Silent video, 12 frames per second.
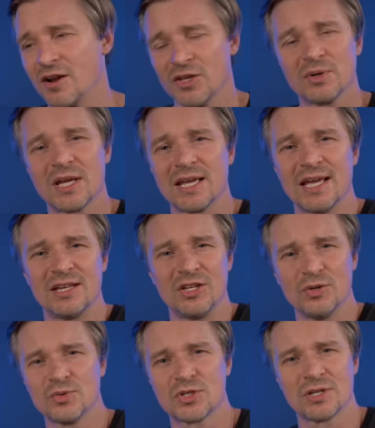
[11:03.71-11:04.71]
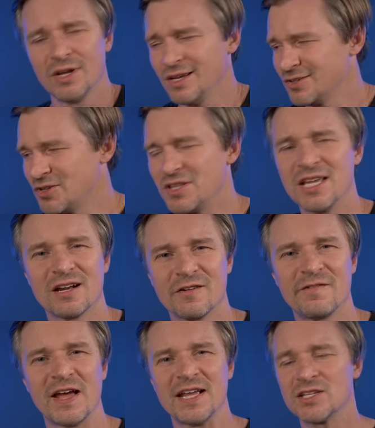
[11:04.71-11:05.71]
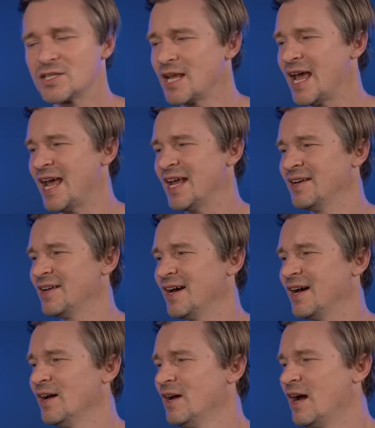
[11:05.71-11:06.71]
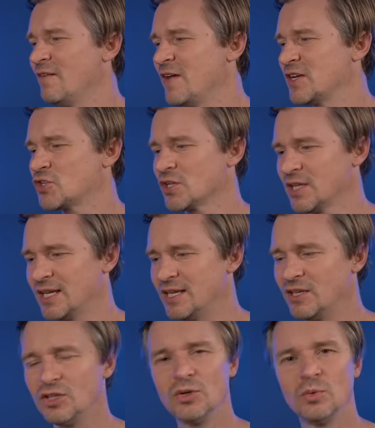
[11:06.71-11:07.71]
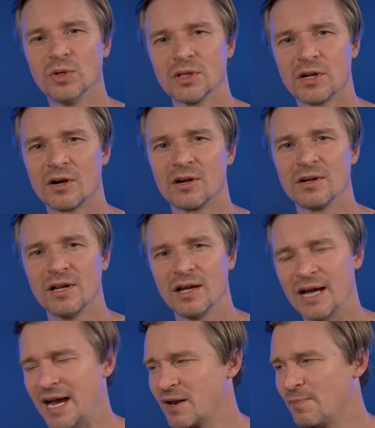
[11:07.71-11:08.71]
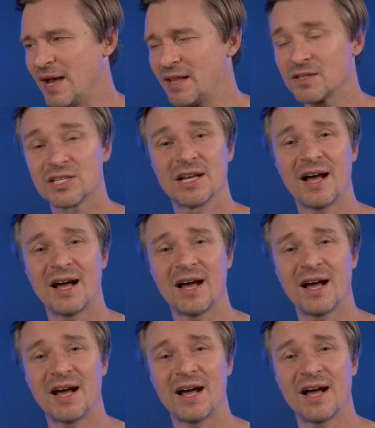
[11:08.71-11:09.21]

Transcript: You can get used to the interface, and eventually you will learn how to balance it.